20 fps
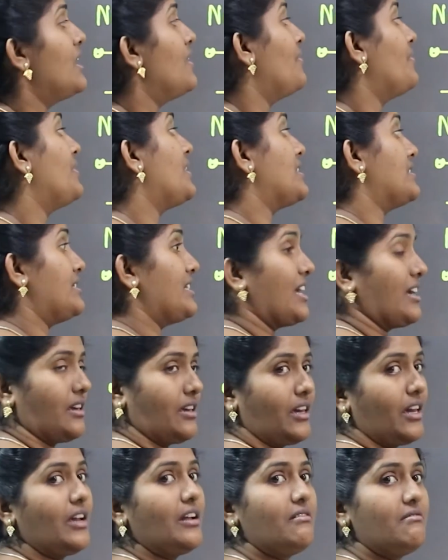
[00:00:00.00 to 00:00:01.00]
the
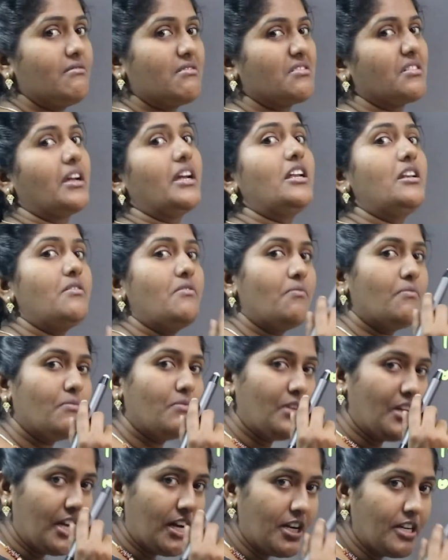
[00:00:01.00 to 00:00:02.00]
second train
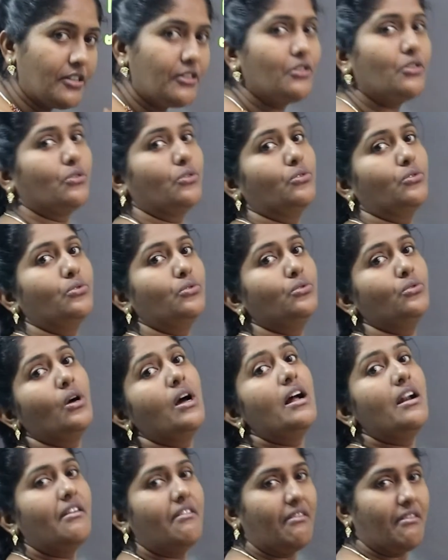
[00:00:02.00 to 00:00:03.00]
need to
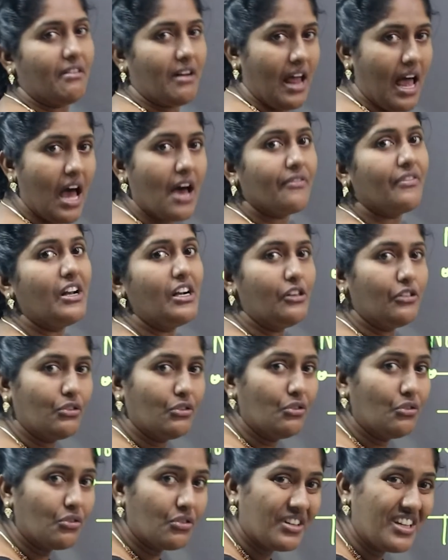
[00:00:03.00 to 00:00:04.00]
travel
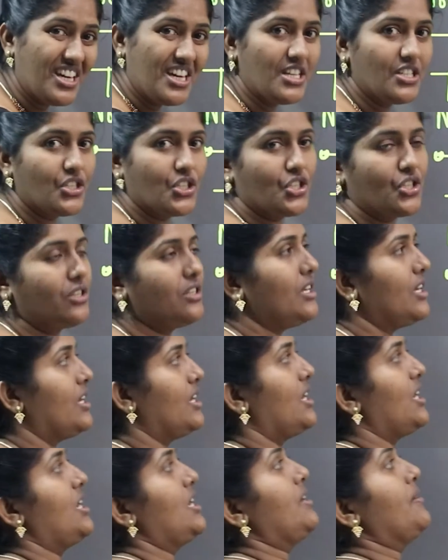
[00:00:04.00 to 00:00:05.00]
to reach
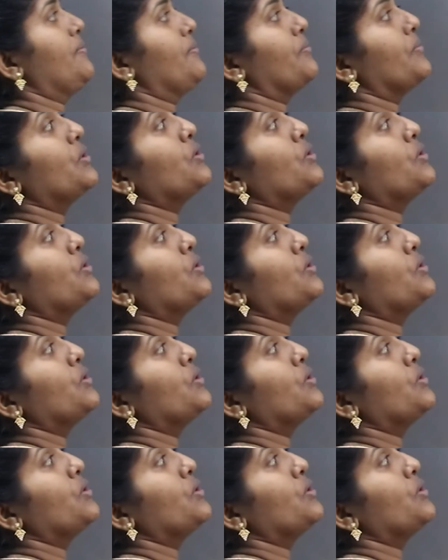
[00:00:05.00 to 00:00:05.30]
the